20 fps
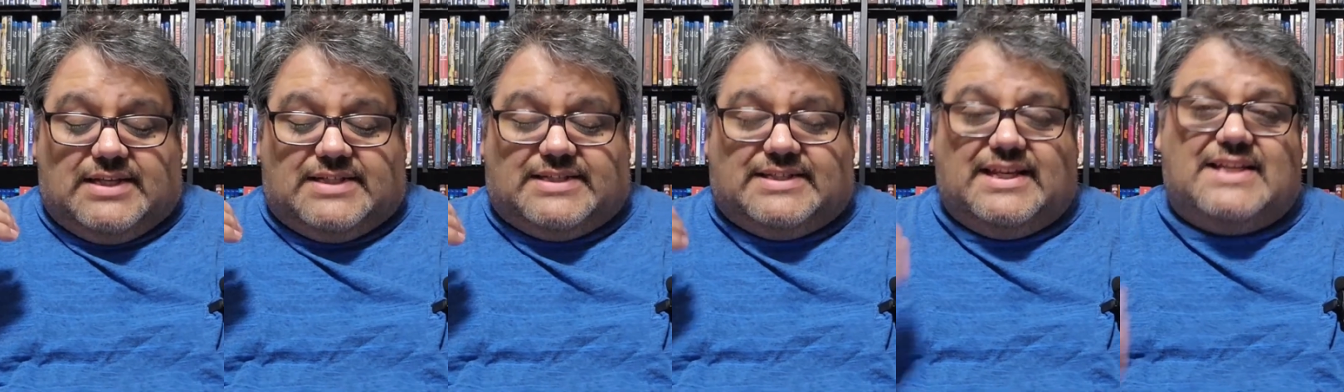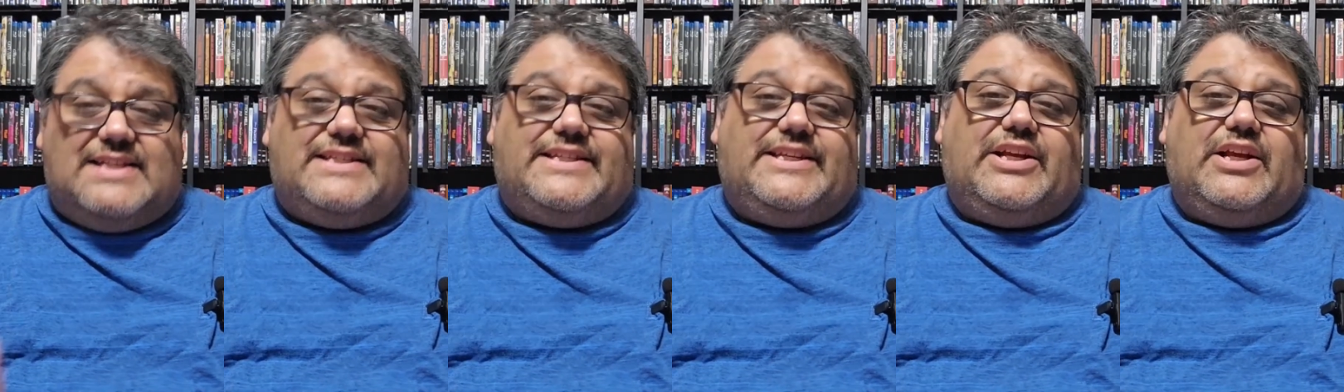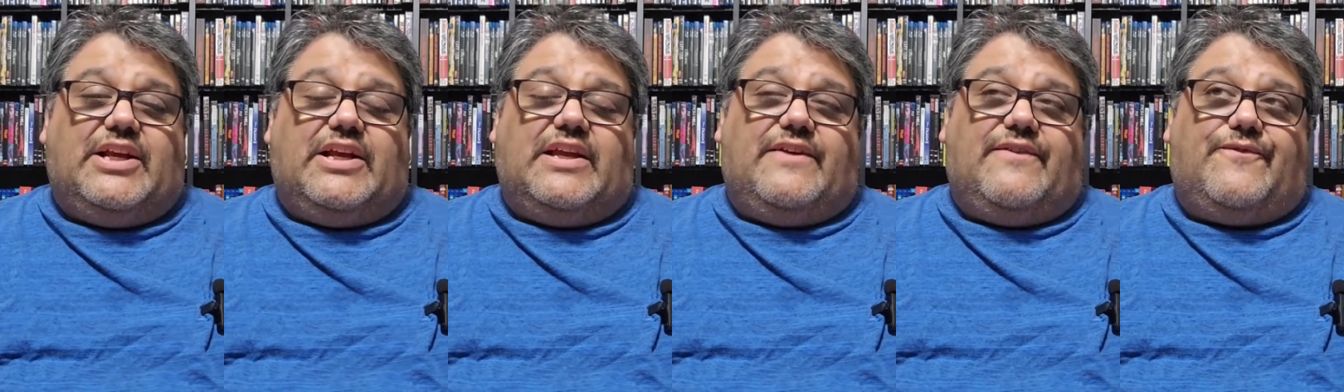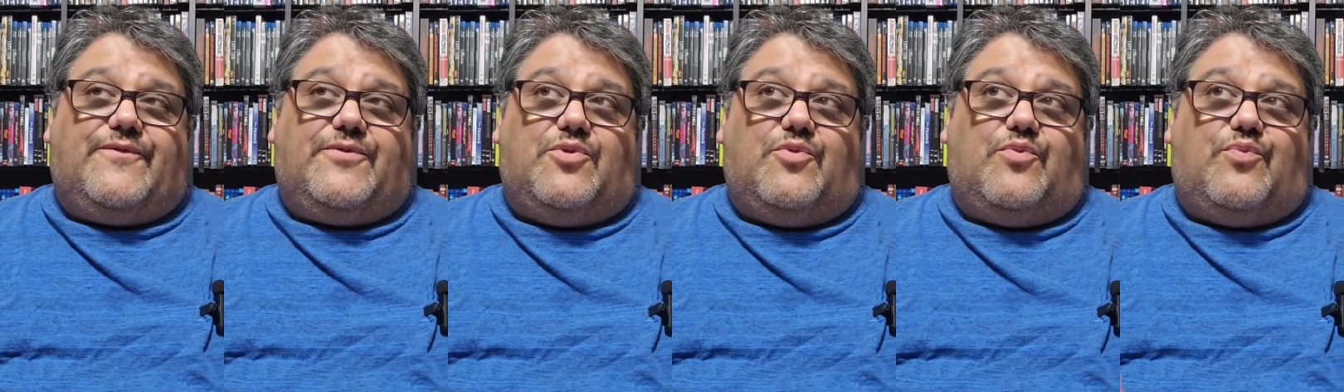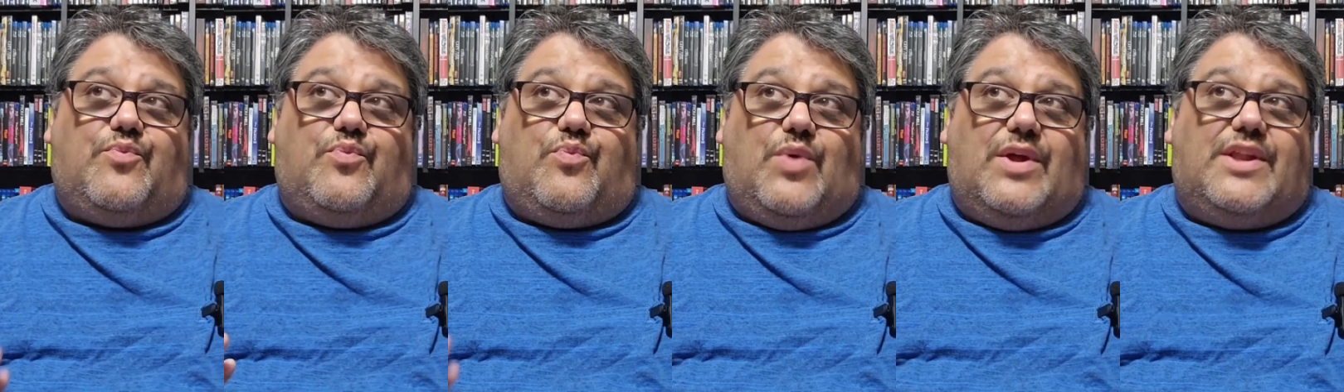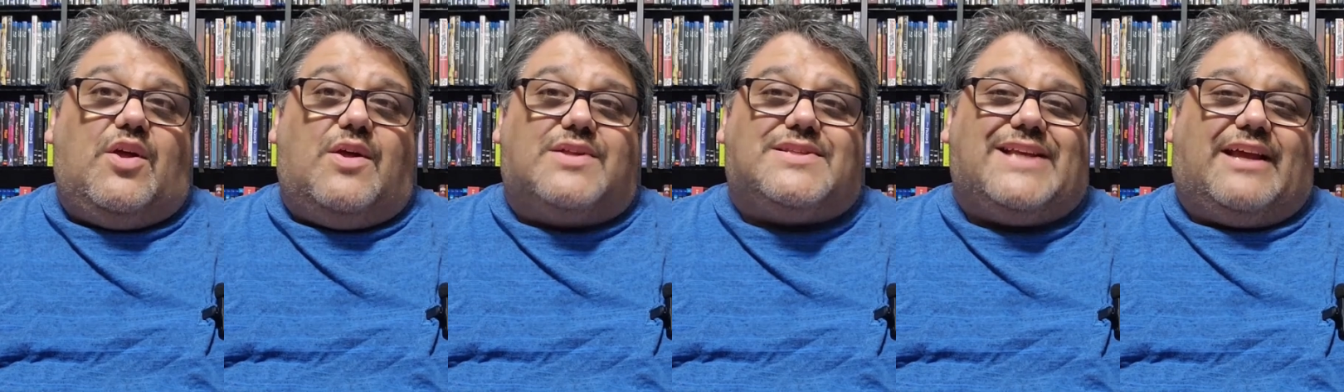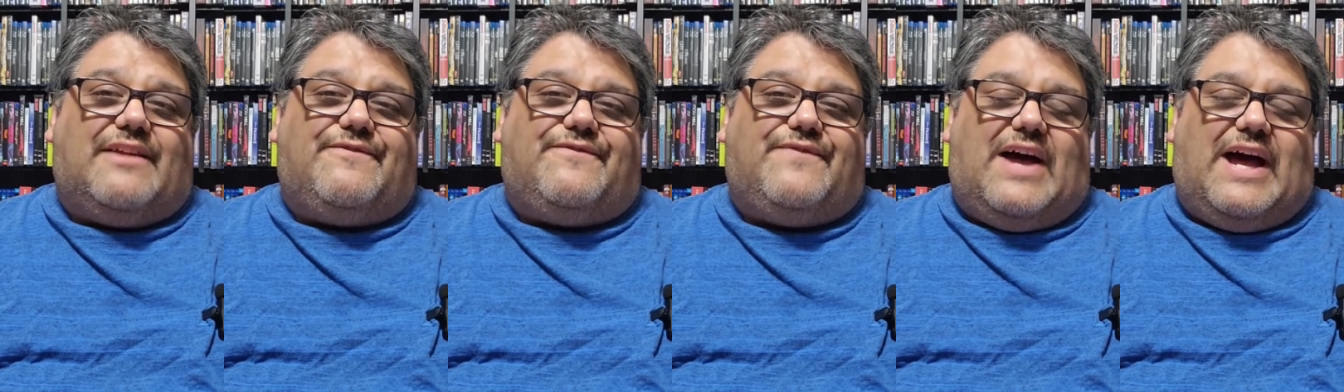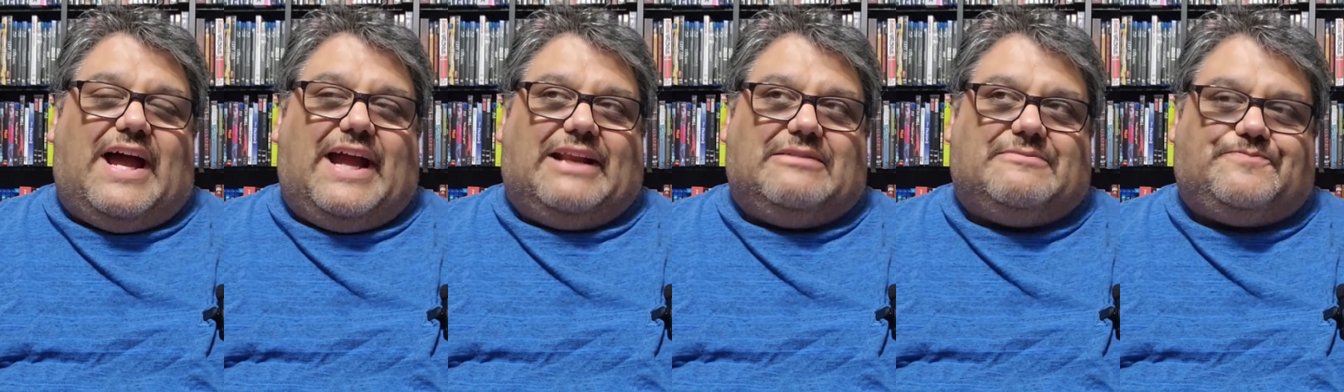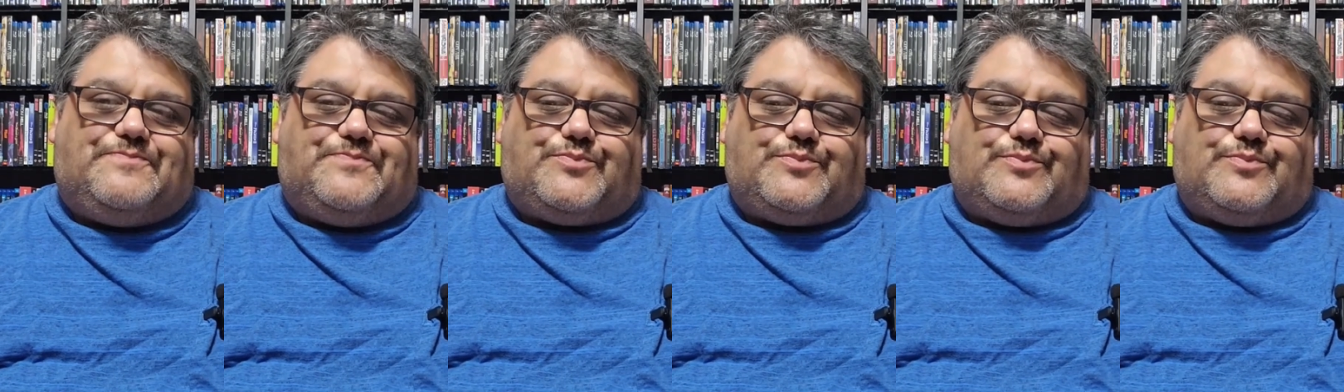Says here, from what notes I could find,